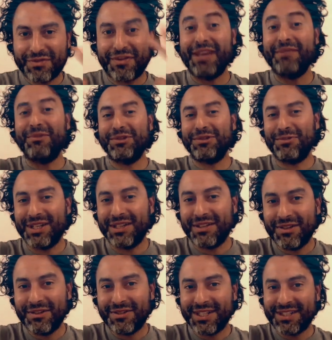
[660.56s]
famous one, if
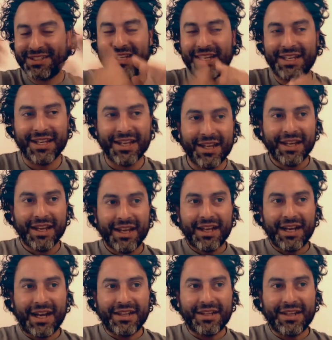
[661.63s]
you want to say.
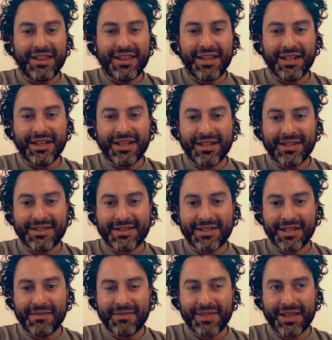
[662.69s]
And I think that
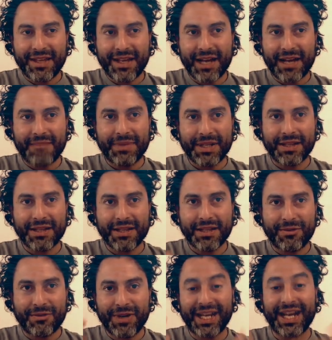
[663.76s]
same thing happened
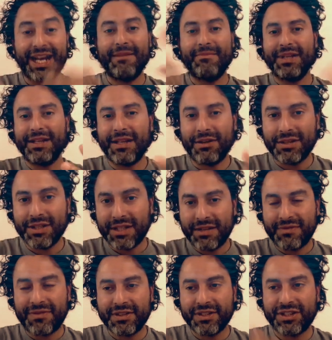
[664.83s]
now in a
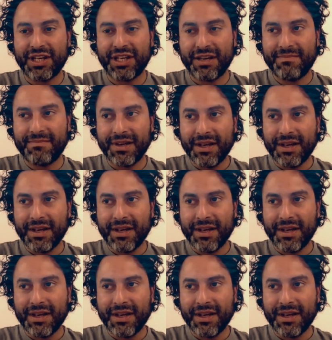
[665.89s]
different shape.